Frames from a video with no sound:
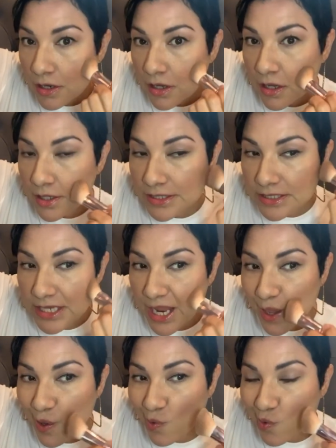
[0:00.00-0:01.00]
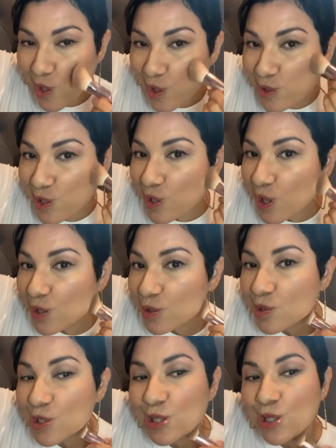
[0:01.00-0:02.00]
down, and then underneath
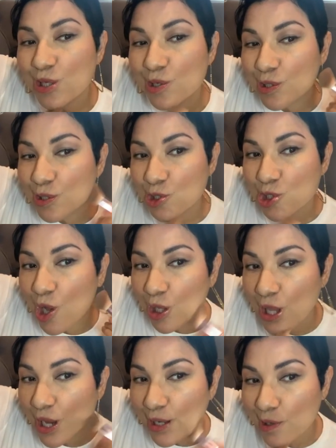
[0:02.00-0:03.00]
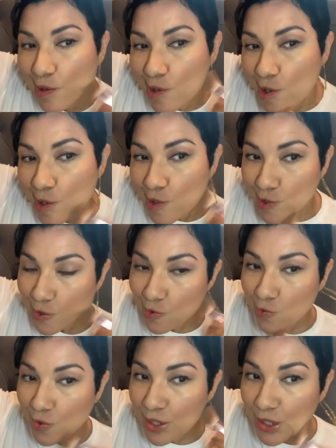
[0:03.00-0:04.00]
here to the jawline to
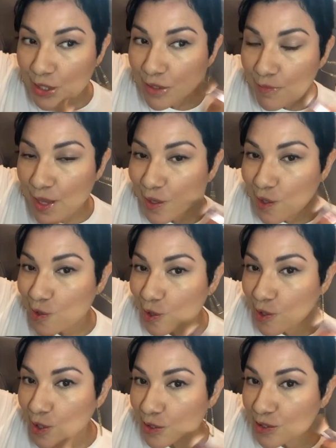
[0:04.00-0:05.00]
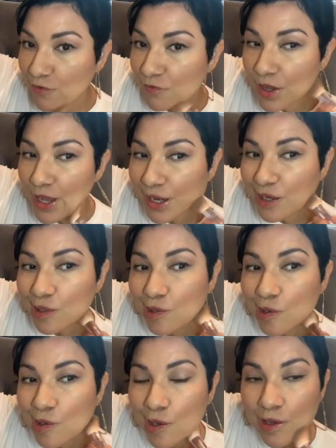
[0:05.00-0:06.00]
really make it look defined.
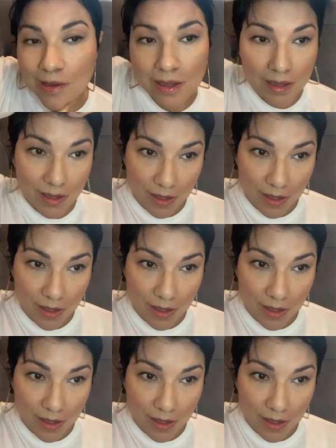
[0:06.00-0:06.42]
All